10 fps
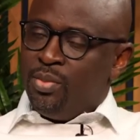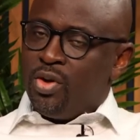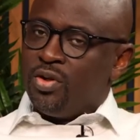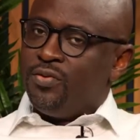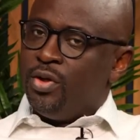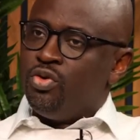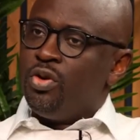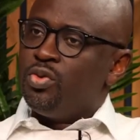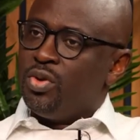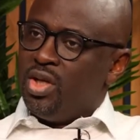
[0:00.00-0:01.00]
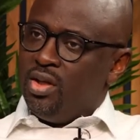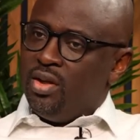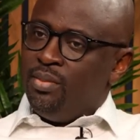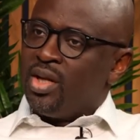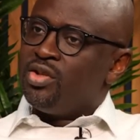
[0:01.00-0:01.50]
because for a drug to kill a
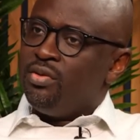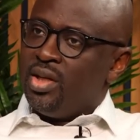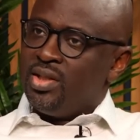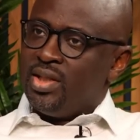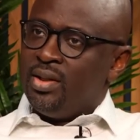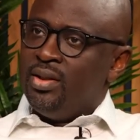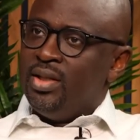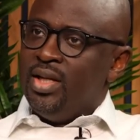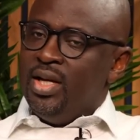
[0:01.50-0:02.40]
bacterial cell,